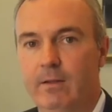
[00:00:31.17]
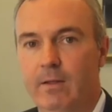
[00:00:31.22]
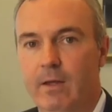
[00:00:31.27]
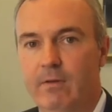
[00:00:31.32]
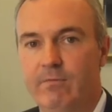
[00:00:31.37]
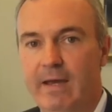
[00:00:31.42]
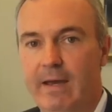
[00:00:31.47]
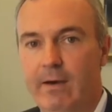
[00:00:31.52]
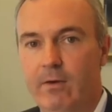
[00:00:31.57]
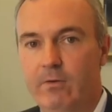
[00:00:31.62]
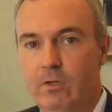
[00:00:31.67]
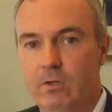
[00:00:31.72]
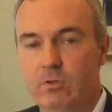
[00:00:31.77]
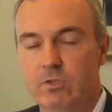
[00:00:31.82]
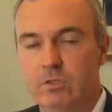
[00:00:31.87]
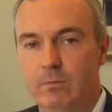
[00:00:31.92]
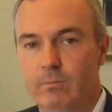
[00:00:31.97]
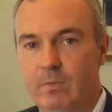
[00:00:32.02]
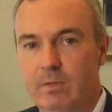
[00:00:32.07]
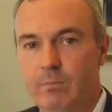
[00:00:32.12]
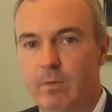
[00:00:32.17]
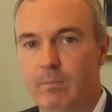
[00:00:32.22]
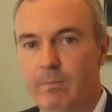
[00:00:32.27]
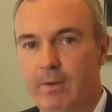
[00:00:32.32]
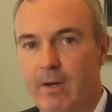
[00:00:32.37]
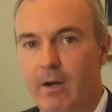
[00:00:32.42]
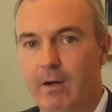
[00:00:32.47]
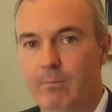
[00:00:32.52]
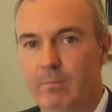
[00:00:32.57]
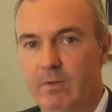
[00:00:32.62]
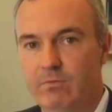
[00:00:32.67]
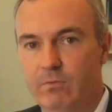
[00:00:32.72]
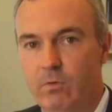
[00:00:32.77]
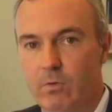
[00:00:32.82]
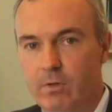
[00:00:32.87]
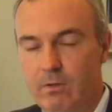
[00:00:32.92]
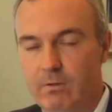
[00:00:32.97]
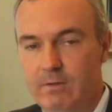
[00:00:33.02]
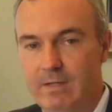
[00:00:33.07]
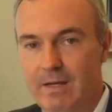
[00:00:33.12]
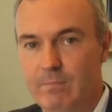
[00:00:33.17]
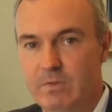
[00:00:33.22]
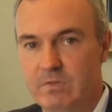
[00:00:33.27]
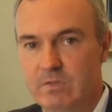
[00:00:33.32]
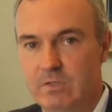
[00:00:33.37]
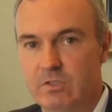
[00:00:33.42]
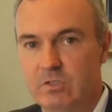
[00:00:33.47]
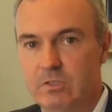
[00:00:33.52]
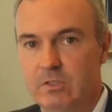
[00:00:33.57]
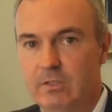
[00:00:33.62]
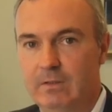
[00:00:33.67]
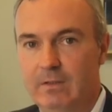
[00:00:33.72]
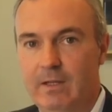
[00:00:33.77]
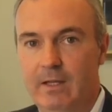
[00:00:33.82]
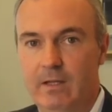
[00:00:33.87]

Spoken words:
of how you should be prepared before your deposition